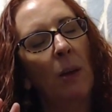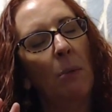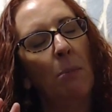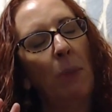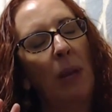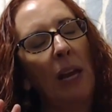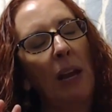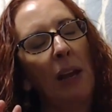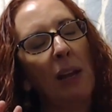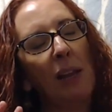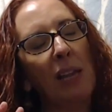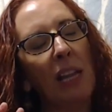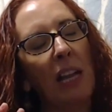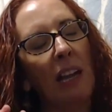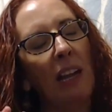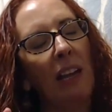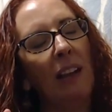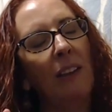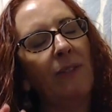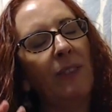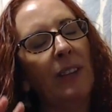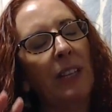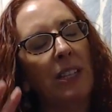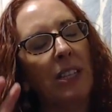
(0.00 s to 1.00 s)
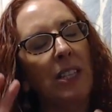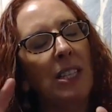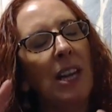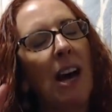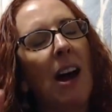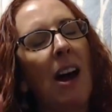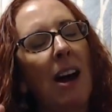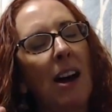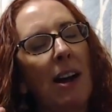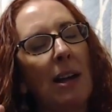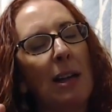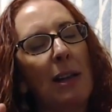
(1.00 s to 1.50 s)
Because if it
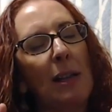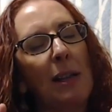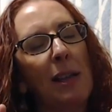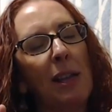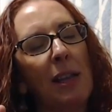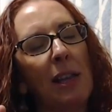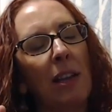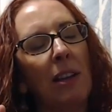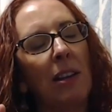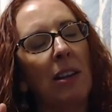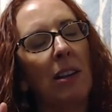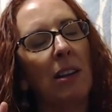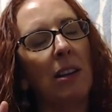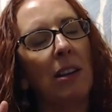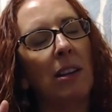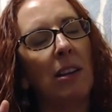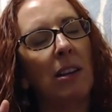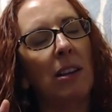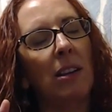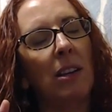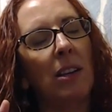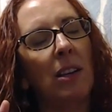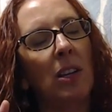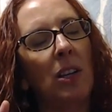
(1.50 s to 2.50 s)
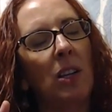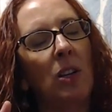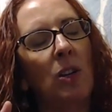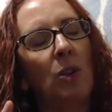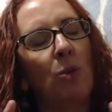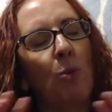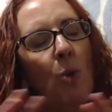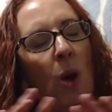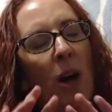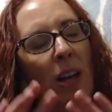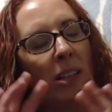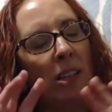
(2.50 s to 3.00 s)
does,
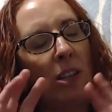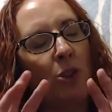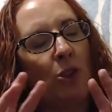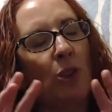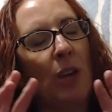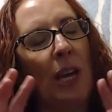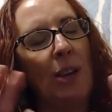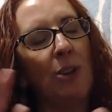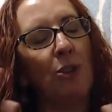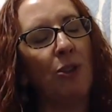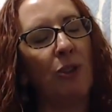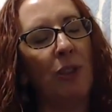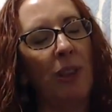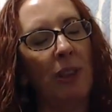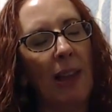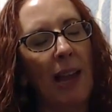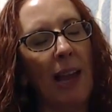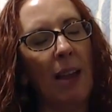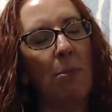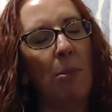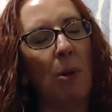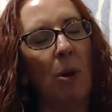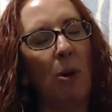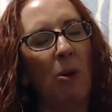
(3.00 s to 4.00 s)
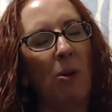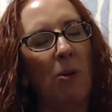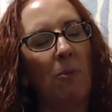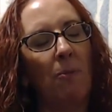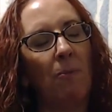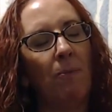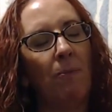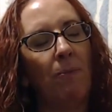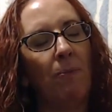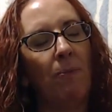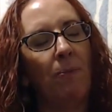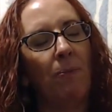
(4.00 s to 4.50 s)
you want to change the label,
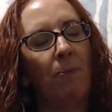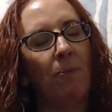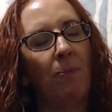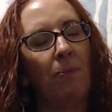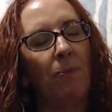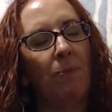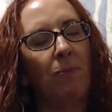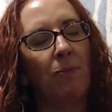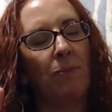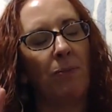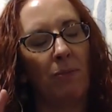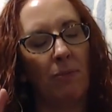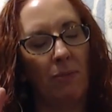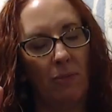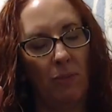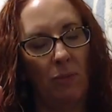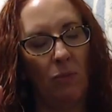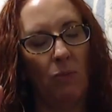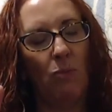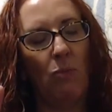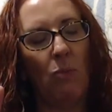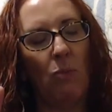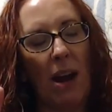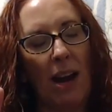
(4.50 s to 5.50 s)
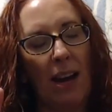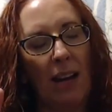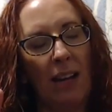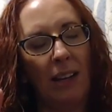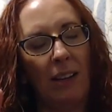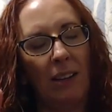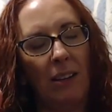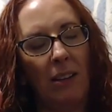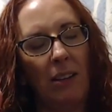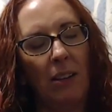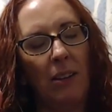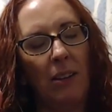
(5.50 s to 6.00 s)
right?